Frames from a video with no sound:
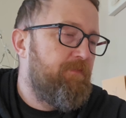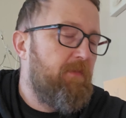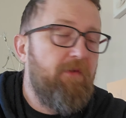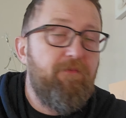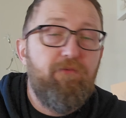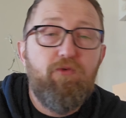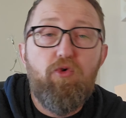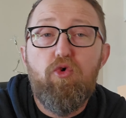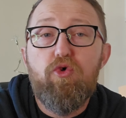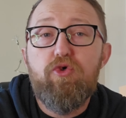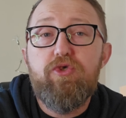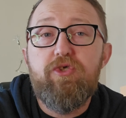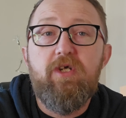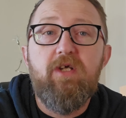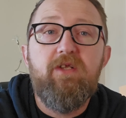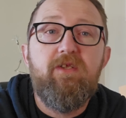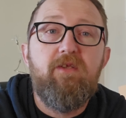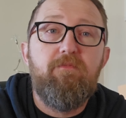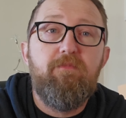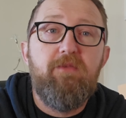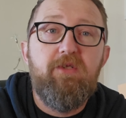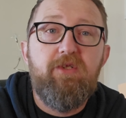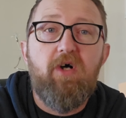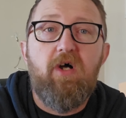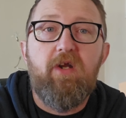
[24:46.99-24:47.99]
of course he
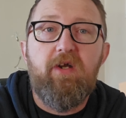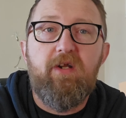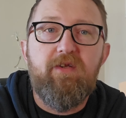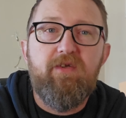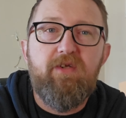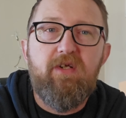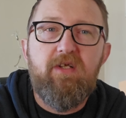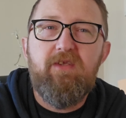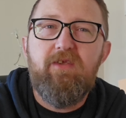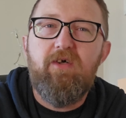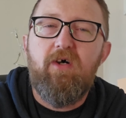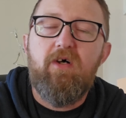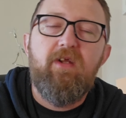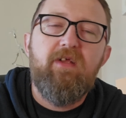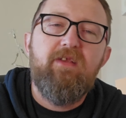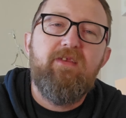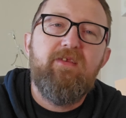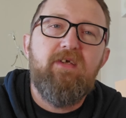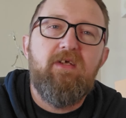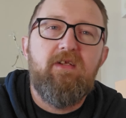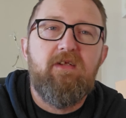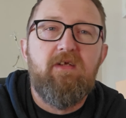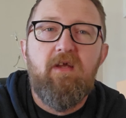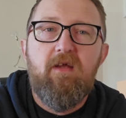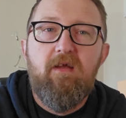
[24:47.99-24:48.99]
had to be Darren. Right,
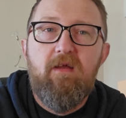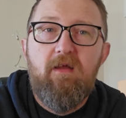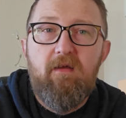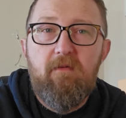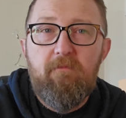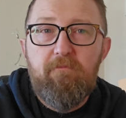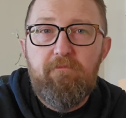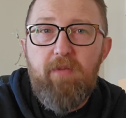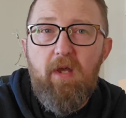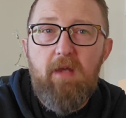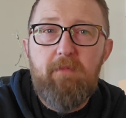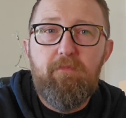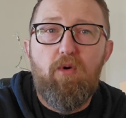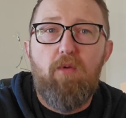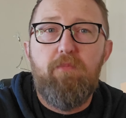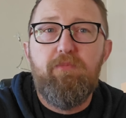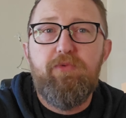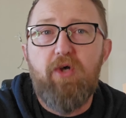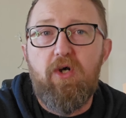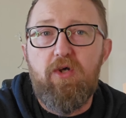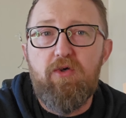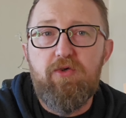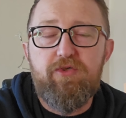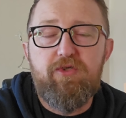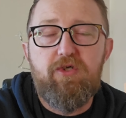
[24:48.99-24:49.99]
Darren did pipe
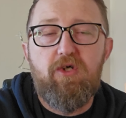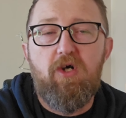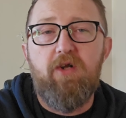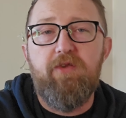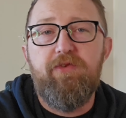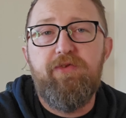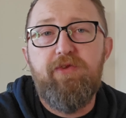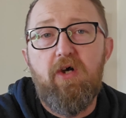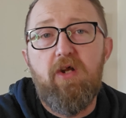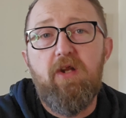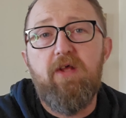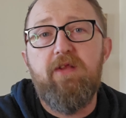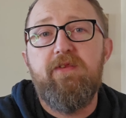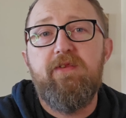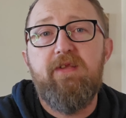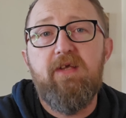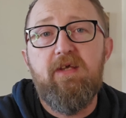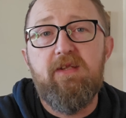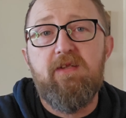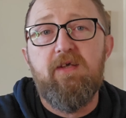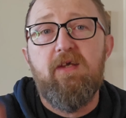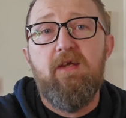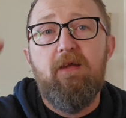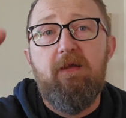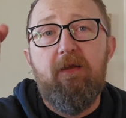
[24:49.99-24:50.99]
bomb Darren's car. Darren
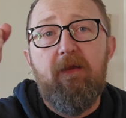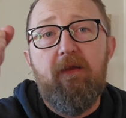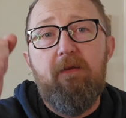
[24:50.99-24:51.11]
did